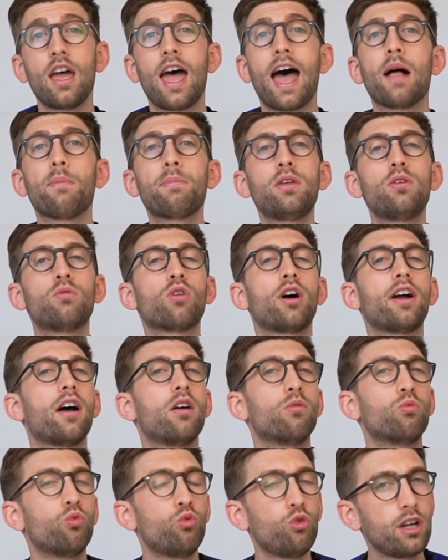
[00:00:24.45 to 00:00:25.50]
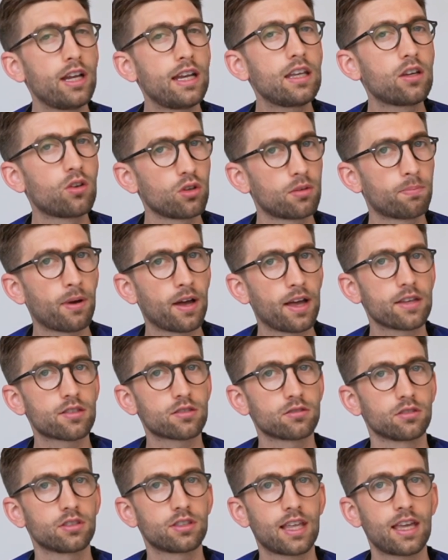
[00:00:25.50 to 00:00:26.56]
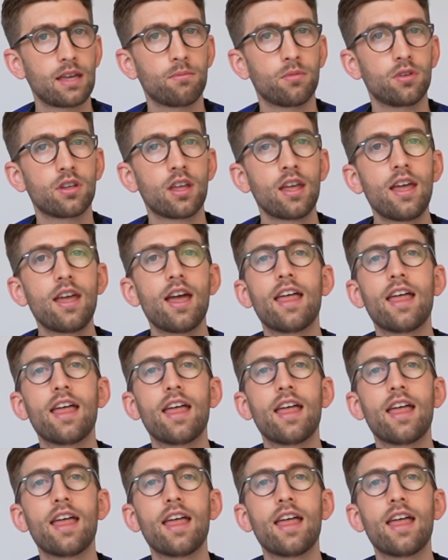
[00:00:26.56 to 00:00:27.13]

helping you write a really good personal statement,